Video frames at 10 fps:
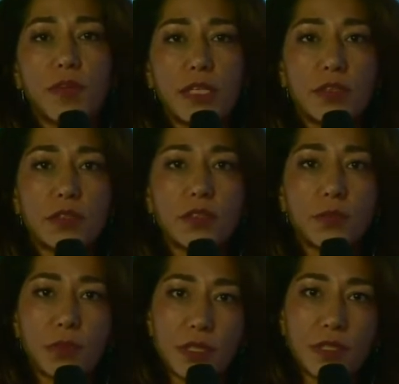investors
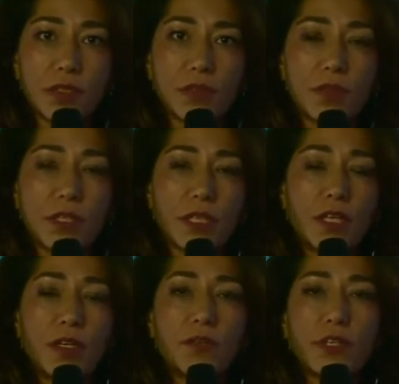in Brazil.
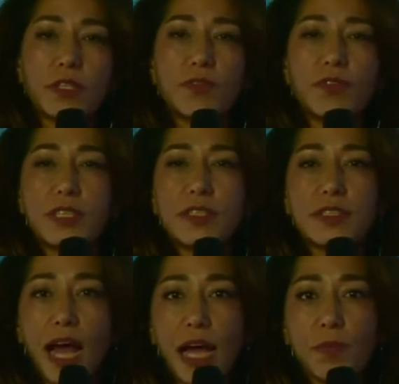For the
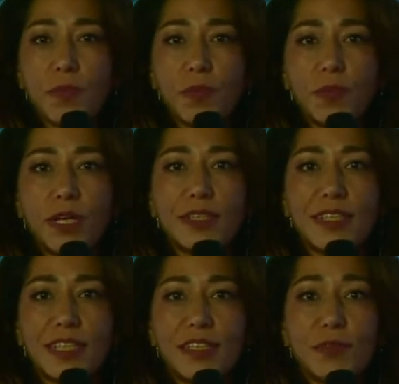first time, we are
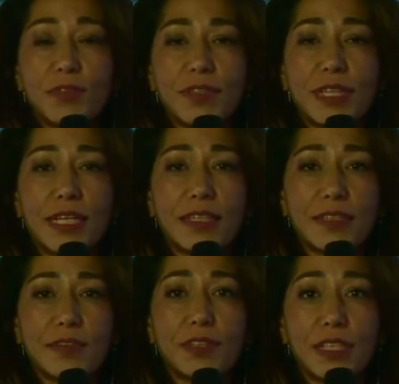dealing with
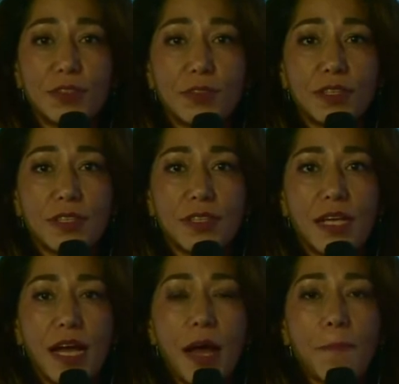negative yields,
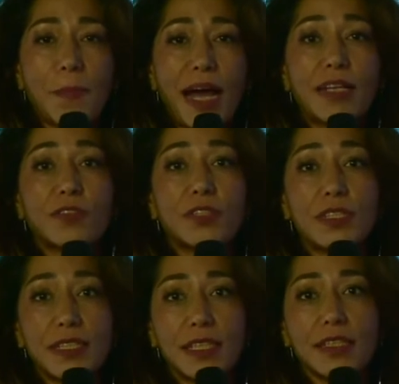
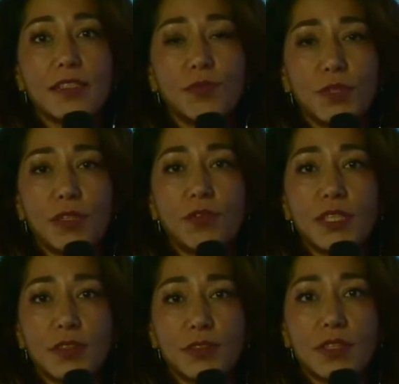-6 real
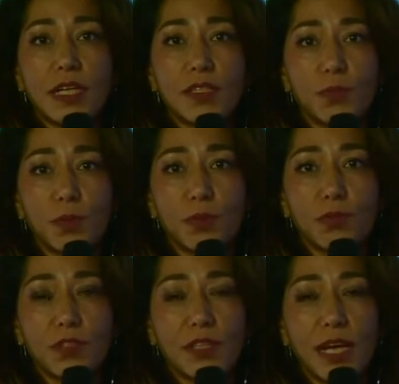yields
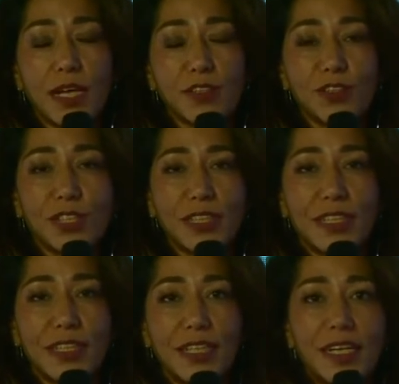exposed,
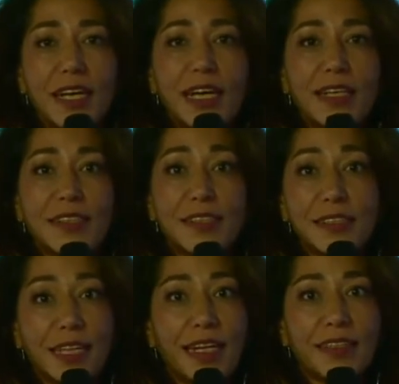actually,
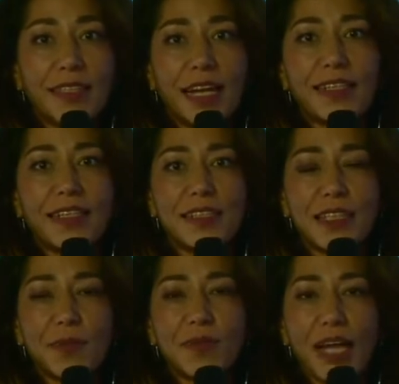and at the
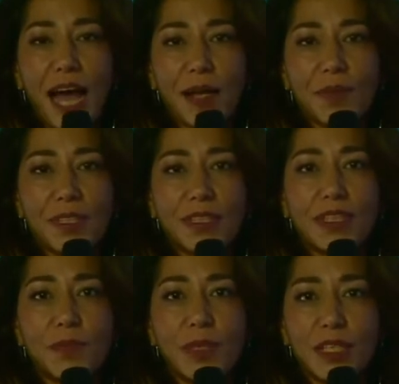same time in
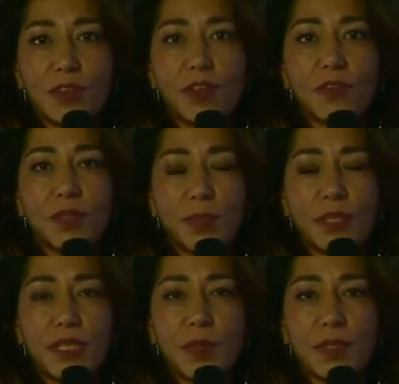the middle of the
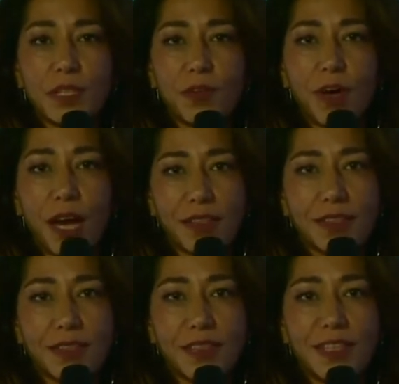pandemic
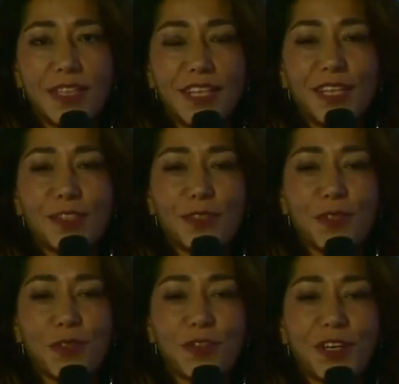crisis.
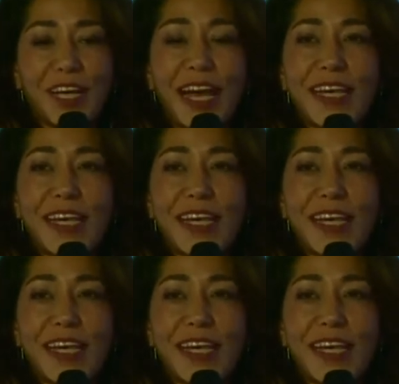So your